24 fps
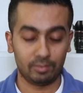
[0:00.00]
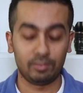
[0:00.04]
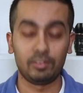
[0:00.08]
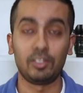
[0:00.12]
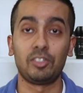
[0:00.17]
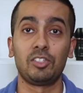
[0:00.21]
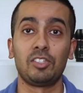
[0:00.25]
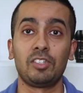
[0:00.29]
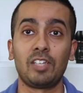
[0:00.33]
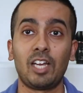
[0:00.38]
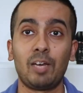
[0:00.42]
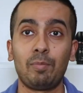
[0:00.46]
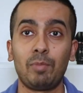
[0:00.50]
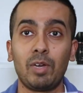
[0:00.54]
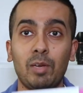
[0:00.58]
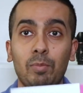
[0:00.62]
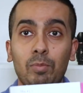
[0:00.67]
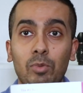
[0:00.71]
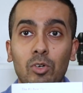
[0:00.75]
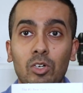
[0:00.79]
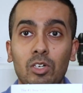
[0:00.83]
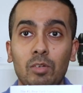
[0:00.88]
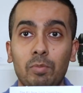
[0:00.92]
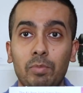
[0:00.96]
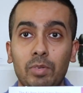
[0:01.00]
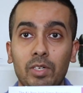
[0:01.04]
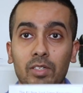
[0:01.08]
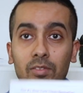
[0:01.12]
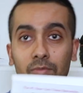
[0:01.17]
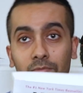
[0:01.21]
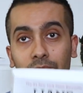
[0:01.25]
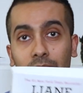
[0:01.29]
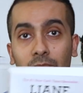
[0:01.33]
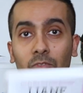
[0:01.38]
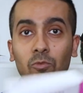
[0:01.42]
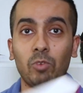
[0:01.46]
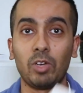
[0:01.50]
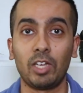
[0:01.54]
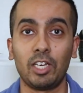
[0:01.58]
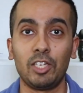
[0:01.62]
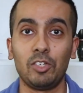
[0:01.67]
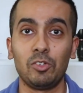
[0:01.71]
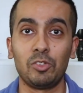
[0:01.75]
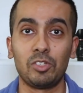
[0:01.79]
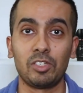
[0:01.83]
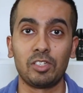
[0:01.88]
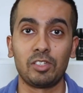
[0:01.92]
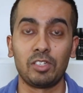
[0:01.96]
This is not my book, but we're gonna
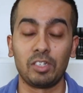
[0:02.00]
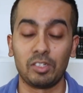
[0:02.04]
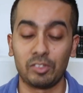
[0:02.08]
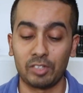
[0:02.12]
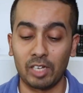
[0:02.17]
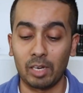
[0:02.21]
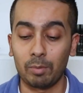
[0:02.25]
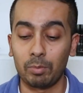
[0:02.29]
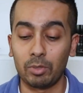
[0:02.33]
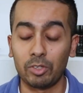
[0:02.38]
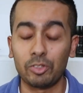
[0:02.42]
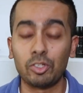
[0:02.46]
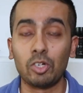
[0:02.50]
use it as an example.